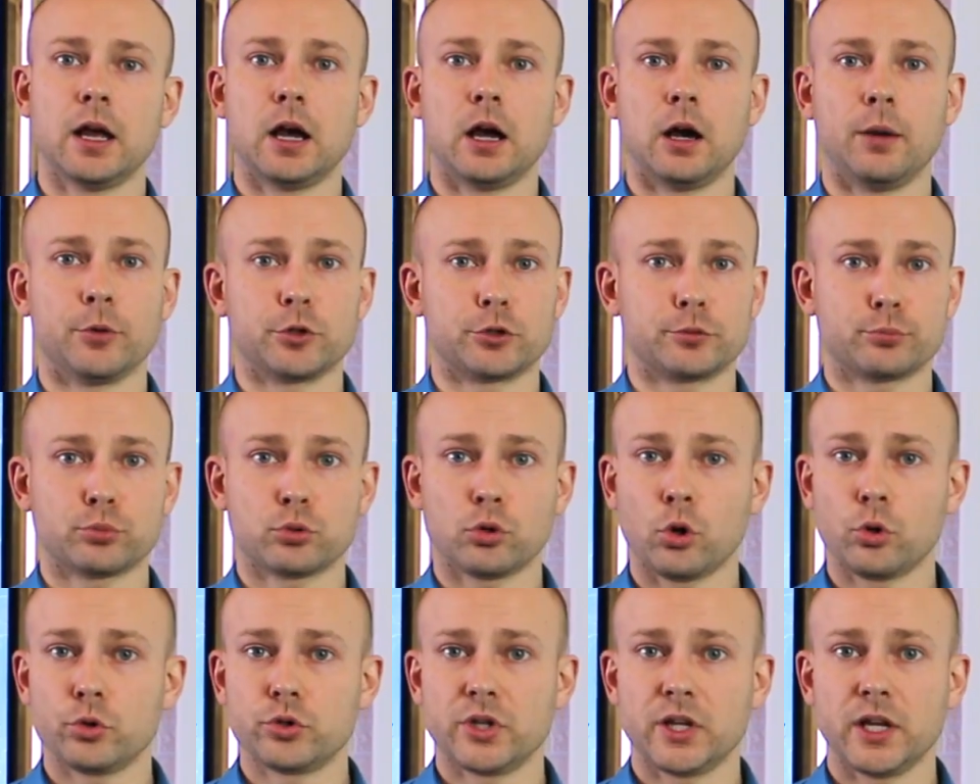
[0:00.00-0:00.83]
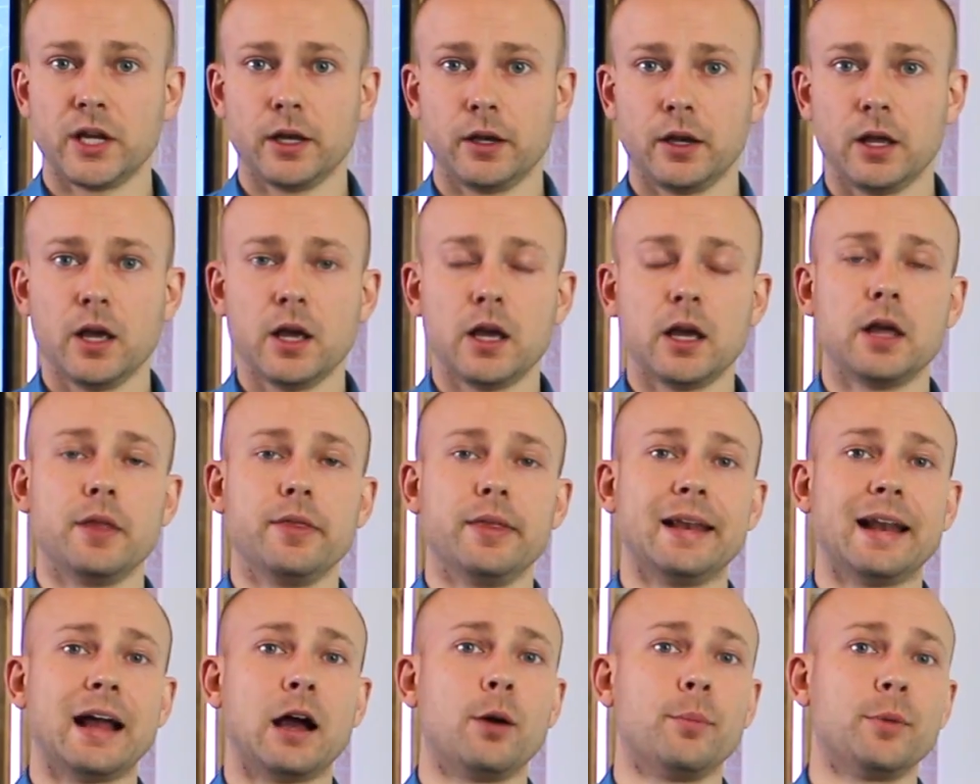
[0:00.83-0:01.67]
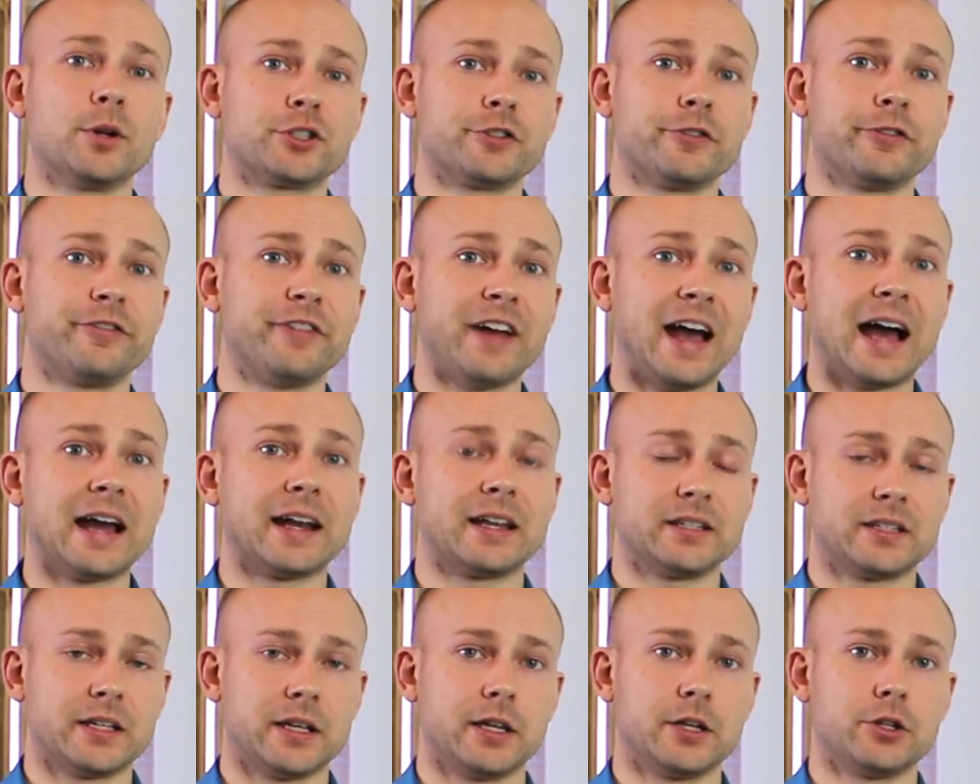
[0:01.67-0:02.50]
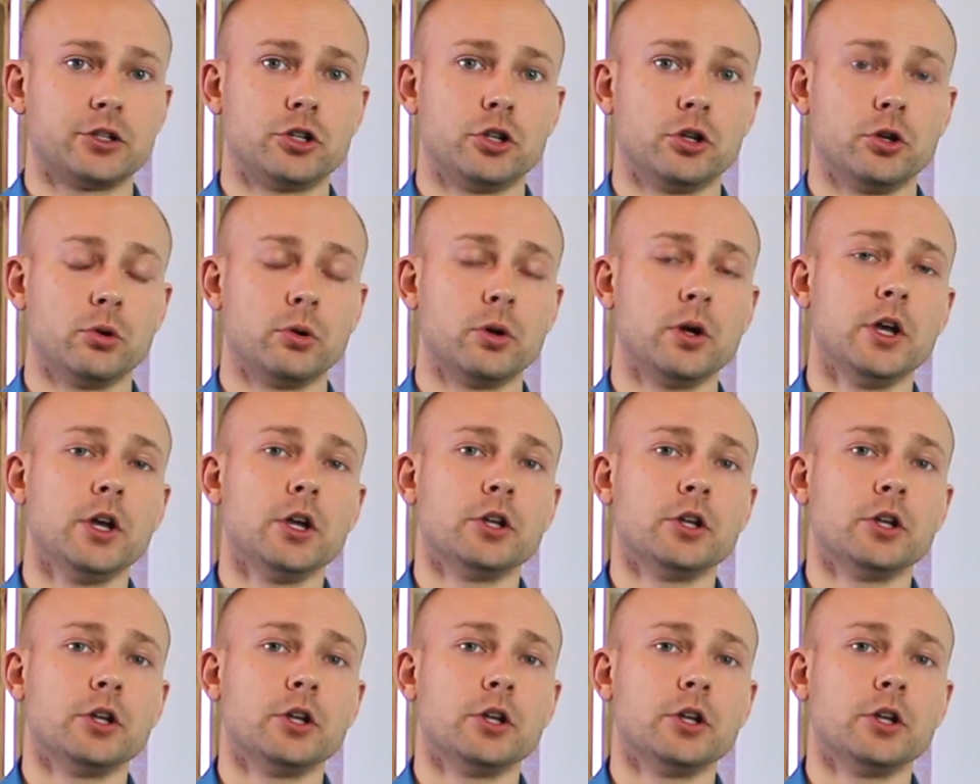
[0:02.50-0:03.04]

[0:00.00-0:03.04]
how much protein, and then how much fat is in it too.